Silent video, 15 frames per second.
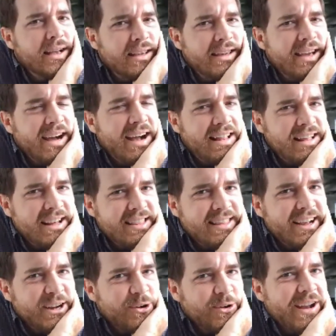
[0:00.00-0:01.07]
Yeah, I like
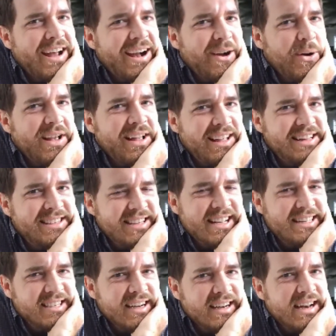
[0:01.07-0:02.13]
that, Grant.
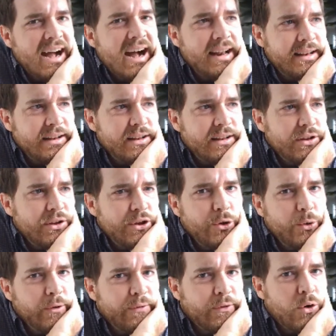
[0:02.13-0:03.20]
It's like not
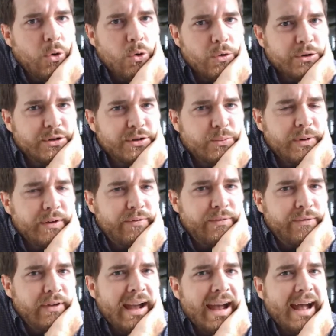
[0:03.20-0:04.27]
new, of course. We've
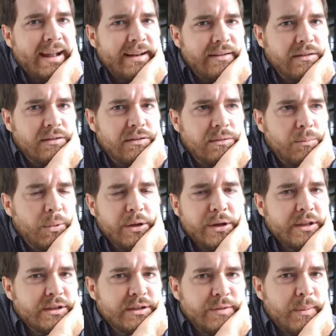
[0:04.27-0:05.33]
had
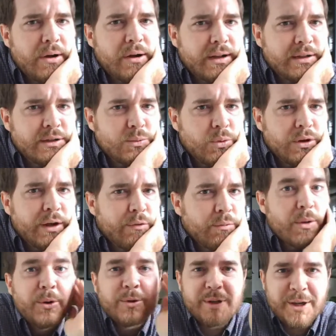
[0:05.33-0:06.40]
millions of Americans working
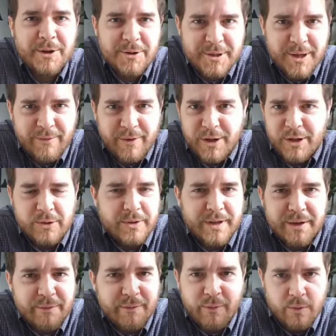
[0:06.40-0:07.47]
remotely, yourself
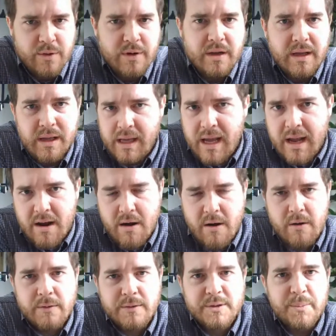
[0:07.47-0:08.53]
included, for
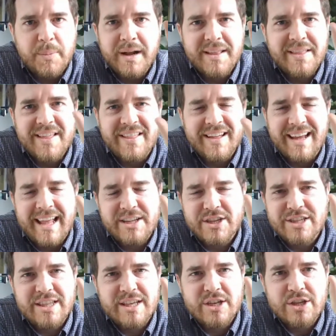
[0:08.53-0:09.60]
years. But like, it's
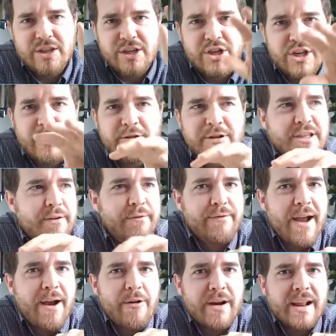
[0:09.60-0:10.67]
just the sheer
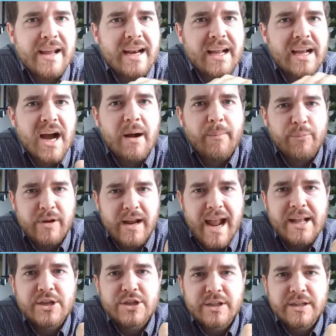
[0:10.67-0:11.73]
severity and
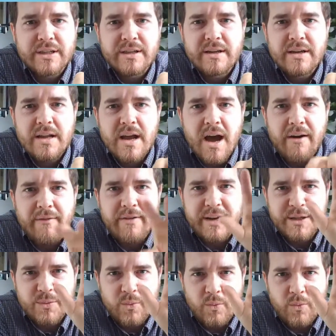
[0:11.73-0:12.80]
comprehension of it
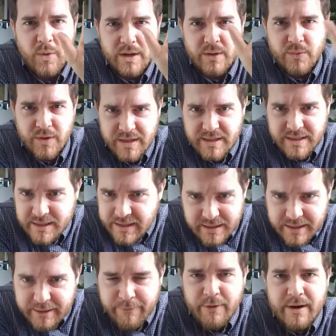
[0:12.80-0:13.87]
is what is
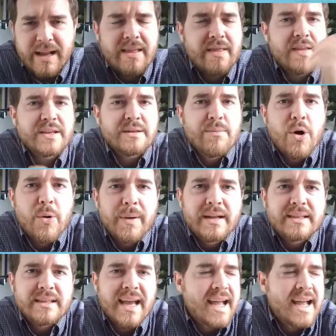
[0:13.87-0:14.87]
different in this moment.